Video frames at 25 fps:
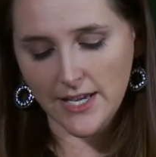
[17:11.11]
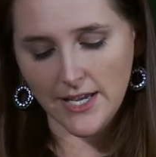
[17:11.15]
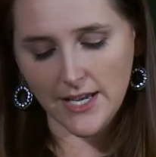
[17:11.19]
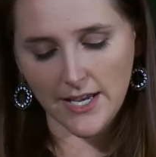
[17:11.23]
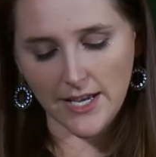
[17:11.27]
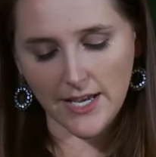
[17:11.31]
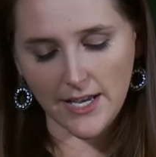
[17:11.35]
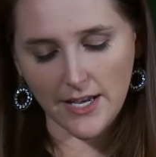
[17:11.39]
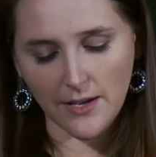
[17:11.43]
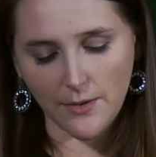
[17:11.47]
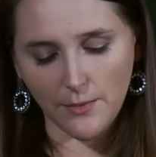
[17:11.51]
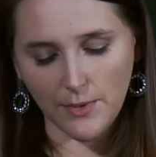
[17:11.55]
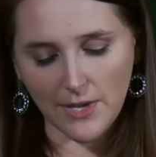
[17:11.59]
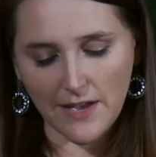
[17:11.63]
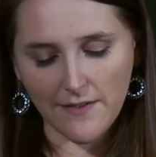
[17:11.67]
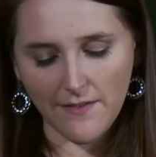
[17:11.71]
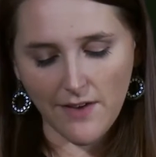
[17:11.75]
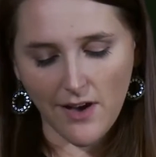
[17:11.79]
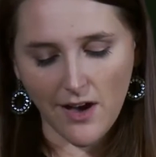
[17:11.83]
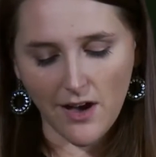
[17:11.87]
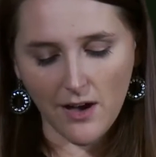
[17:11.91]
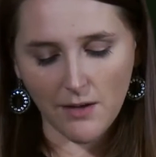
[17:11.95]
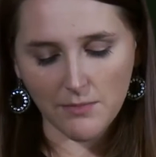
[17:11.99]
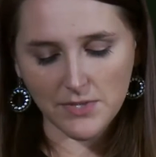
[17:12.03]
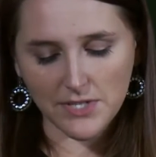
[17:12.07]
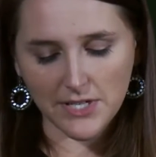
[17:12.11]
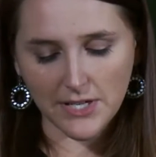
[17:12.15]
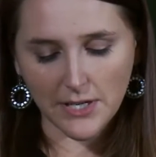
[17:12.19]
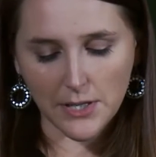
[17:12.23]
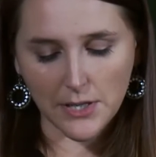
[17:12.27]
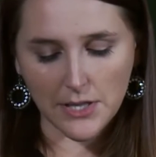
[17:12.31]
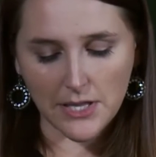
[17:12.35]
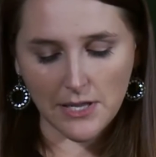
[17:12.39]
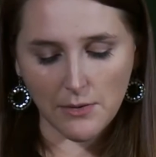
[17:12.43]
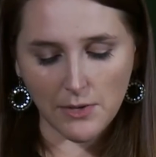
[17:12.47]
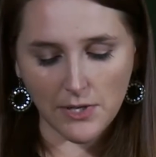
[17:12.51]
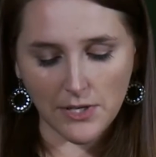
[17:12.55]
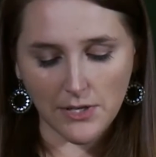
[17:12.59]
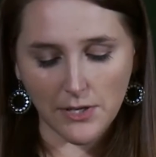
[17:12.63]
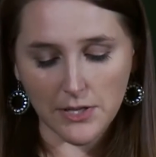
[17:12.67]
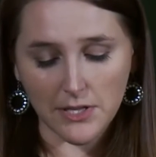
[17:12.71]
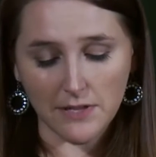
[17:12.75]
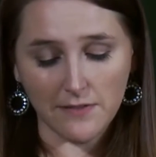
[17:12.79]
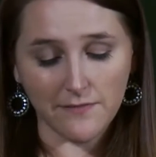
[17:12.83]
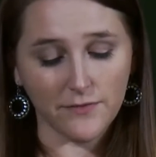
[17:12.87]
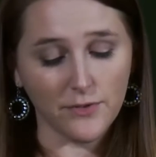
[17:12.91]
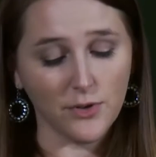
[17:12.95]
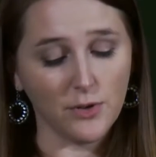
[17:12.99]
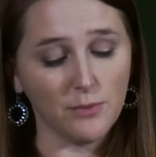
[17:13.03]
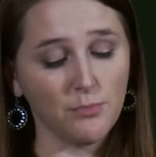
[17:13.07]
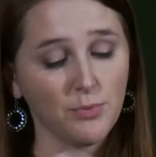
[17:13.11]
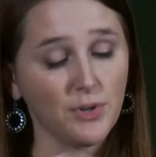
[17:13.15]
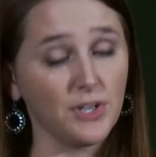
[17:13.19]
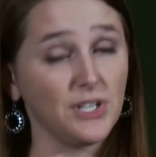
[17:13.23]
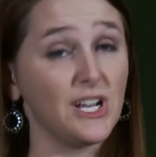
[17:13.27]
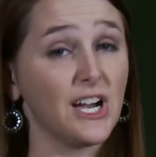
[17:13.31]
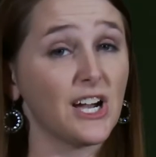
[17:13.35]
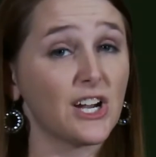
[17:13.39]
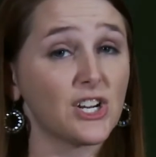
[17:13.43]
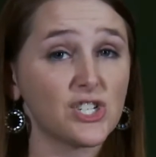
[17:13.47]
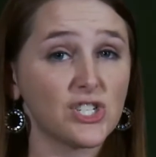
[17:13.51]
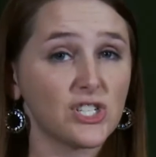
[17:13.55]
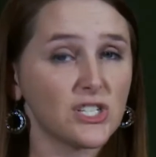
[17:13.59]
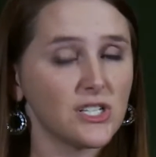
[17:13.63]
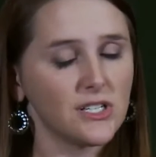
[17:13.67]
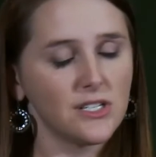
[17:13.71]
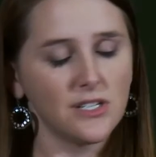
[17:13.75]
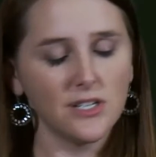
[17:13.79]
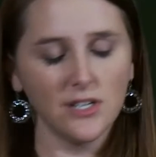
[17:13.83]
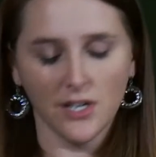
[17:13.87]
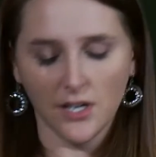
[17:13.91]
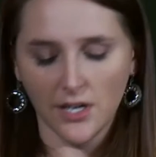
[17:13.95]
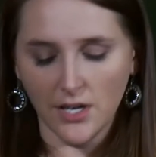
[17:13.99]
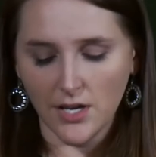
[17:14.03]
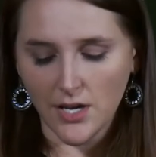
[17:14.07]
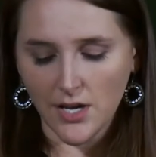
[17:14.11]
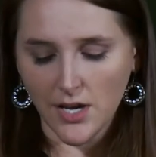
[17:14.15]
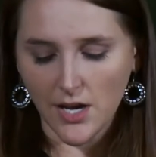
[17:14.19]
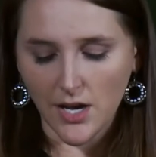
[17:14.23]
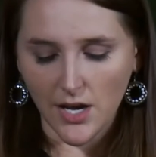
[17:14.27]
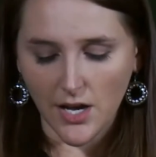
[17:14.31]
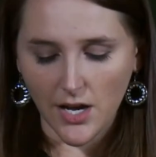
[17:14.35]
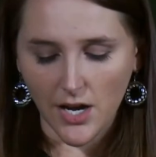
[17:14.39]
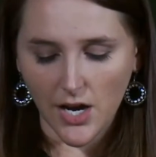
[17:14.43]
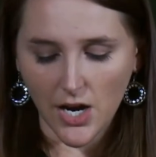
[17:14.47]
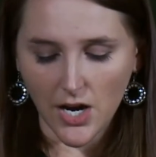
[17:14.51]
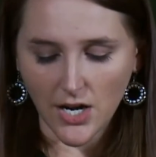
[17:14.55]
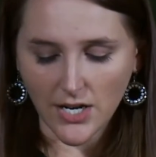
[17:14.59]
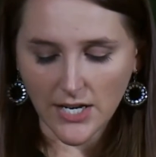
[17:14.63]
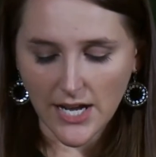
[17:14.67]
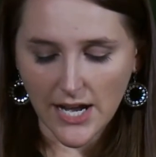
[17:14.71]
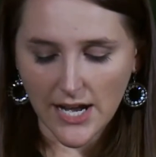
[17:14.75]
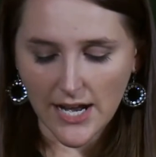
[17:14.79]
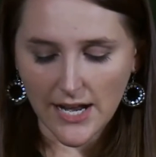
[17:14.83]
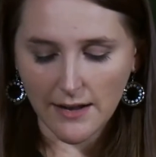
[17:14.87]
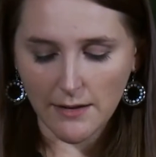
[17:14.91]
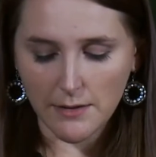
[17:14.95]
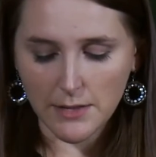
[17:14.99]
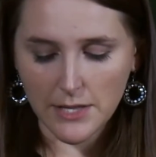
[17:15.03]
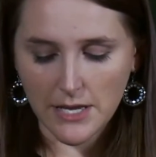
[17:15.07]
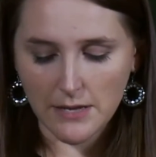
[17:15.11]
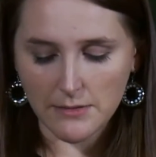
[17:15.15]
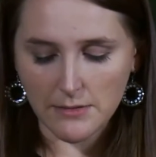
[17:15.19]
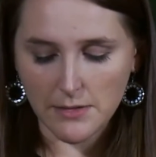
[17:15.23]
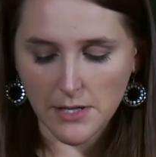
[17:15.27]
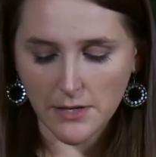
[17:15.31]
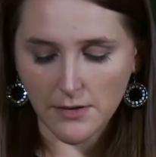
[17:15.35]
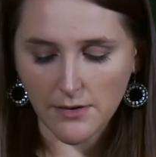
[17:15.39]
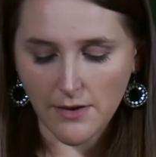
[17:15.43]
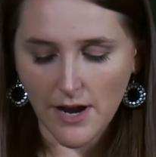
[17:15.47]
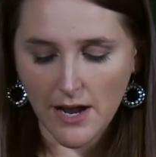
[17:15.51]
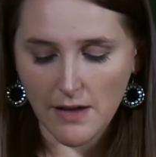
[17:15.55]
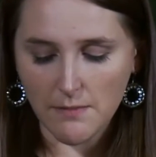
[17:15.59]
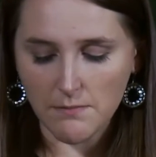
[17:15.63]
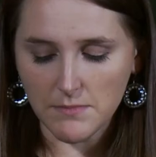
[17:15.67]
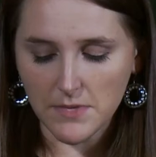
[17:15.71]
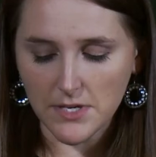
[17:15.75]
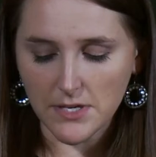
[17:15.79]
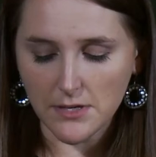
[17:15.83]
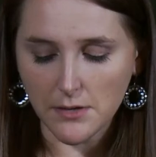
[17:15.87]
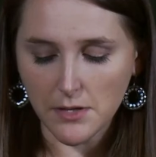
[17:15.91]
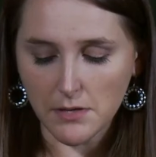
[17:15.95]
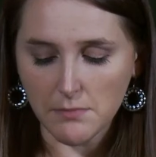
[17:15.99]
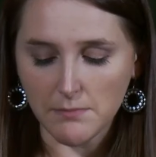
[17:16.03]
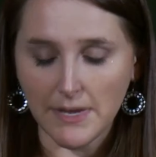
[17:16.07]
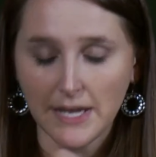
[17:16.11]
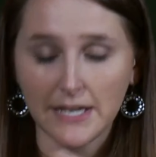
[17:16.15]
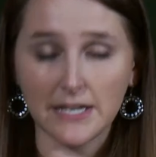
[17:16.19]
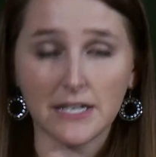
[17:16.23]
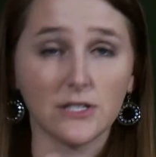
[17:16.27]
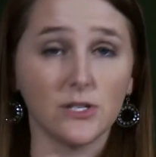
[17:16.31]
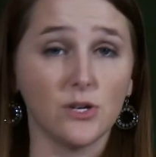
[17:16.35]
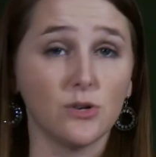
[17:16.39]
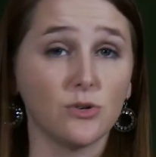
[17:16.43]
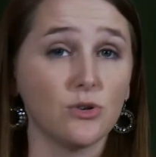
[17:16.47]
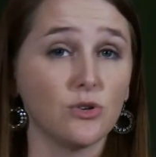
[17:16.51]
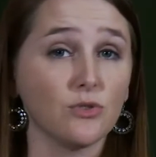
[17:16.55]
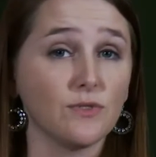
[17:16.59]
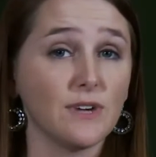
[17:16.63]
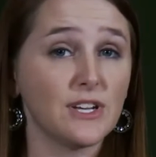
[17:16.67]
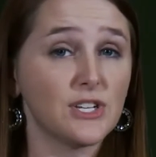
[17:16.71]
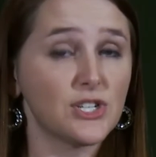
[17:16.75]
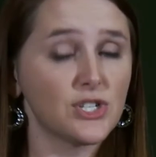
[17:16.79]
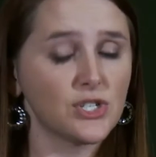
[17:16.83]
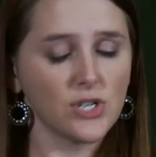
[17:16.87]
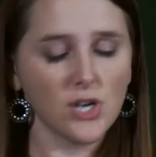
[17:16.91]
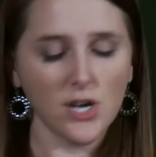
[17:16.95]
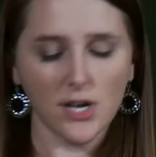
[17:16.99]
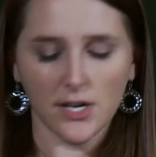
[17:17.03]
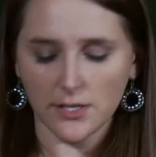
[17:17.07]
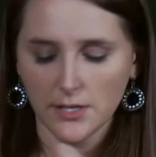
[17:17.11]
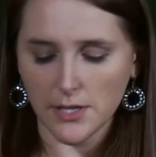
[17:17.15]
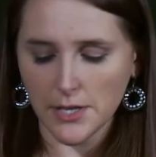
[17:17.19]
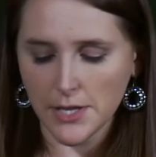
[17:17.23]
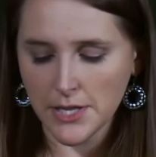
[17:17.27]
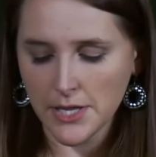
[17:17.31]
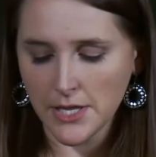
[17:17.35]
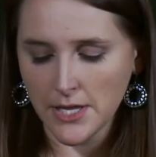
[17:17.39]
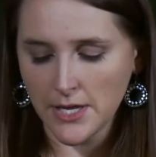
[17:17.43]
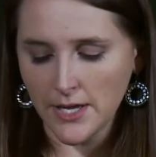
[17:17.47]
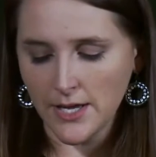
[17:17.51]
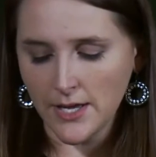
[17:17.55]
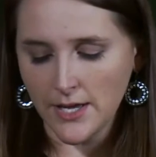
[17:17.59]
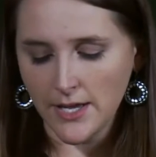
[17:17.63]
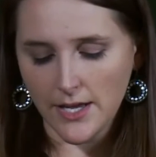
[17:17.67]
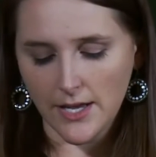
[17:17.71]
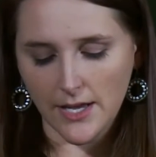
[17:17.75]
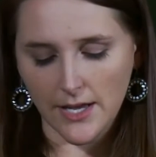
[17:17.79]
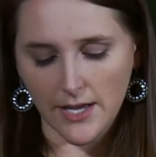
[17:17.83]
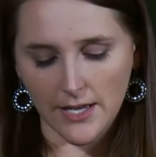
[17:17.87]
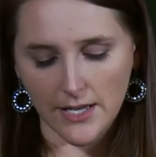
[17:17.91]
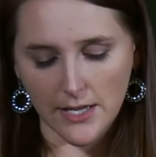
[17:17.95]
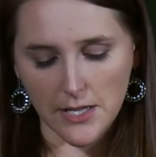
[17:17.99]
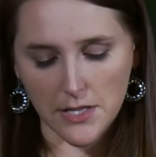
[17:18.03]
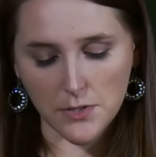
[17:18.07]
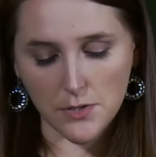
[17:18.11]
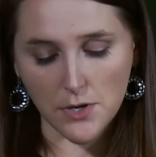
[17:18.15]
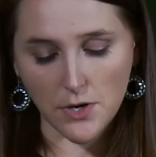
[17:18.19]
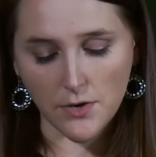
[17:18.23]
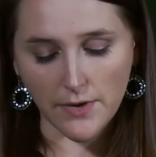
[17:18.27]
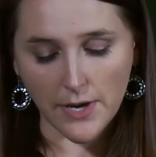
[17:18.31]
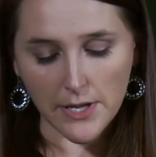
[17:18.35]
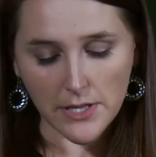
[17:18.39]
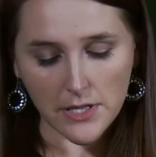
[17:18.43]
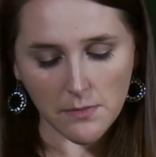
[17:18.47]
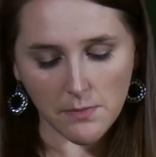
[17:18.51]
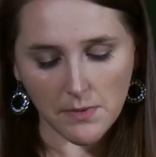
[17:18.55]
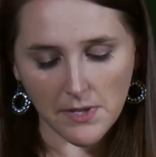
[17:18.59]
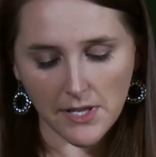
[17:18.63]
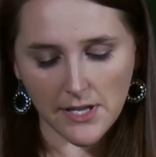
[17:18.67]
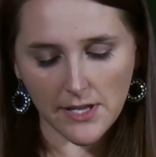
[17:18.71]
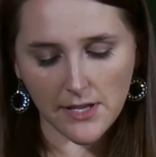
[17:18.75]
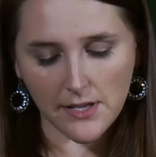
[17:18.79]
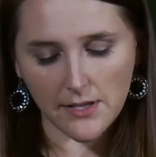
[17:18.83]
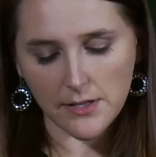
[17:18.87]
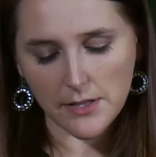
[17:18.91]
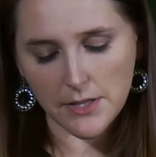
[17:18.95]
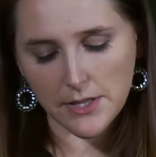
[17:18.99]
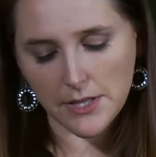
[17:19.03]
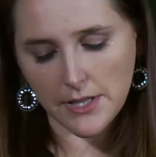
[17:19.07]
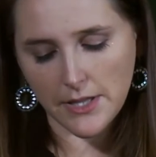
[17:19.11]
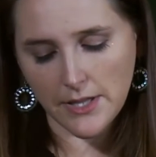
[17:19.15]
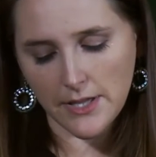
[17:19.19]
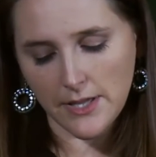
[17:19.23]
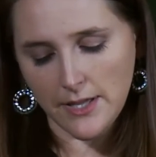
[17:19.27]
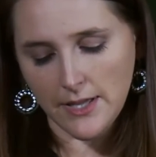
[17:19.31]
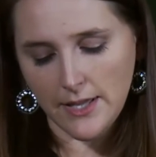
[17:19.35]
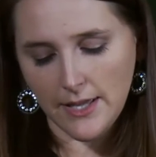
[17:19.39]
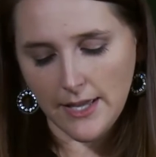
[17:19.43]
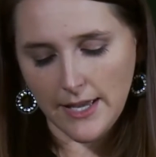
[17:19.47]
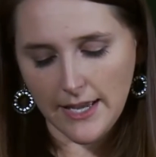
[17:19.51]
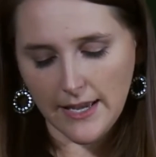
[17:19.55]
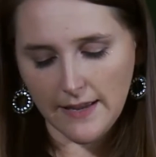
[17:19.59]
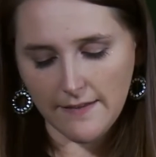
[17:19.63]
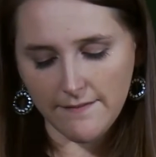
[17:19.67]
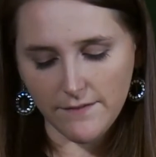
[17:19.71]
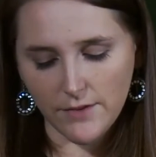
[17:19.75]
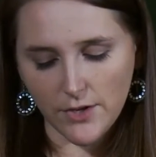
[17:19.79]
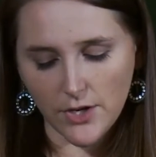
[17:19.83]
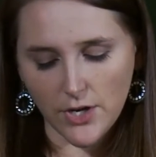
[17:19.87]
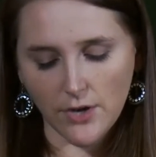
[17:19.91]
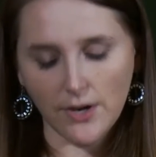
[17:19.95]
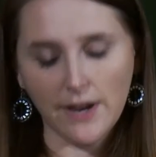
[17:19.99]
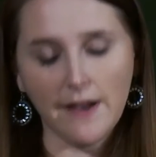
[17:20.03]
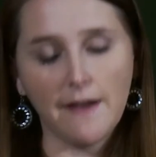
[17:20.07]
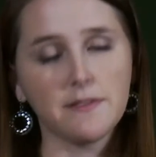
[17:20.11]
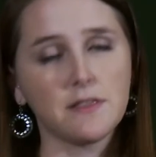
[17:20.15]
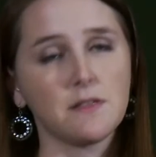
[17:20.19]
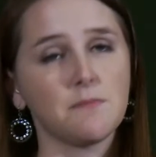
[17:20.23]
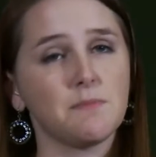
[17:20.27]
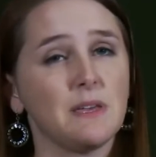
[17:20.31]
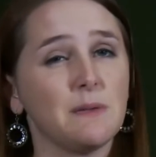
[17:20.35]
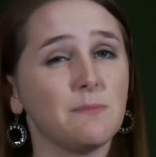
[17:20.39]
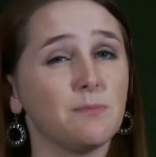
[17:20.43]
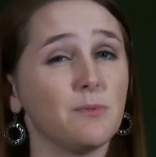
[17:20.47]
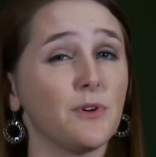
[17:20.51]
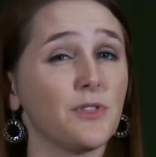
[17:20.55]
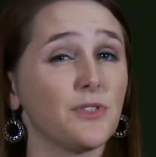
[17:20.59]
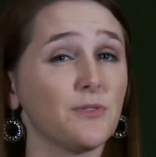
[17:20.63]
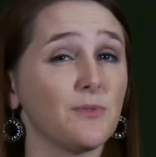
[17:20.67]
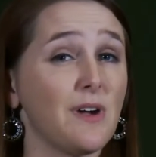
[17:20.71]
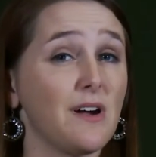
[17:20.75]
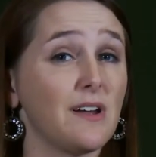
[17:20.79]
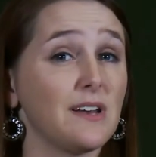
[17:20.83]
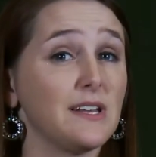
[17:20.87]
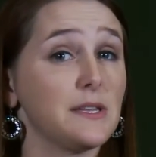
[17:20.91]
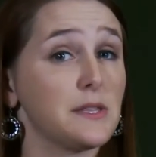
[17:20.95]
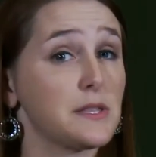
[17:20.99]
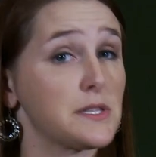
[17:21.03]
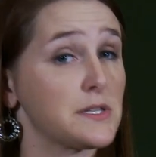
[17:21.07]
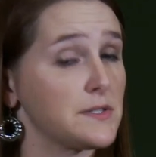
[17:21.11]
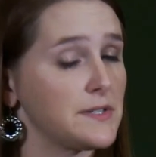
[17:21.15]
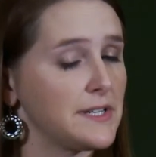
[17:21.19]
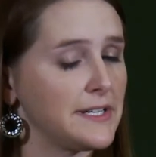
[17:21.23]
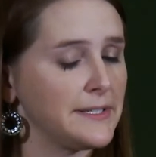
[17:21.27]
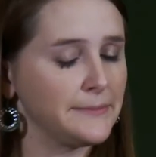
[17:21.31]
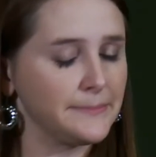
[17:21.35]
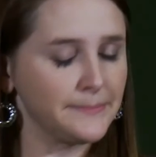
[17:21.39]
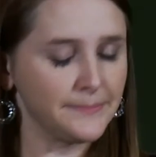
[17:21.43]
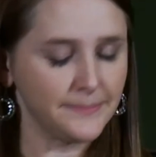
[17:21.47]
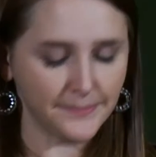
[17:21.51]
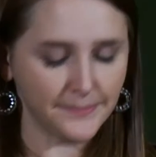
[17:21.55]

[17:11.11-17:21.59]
We have objects that were used in food production, archives that describe meals made at local restaurants, historic recipes, and photographs of people throughout history.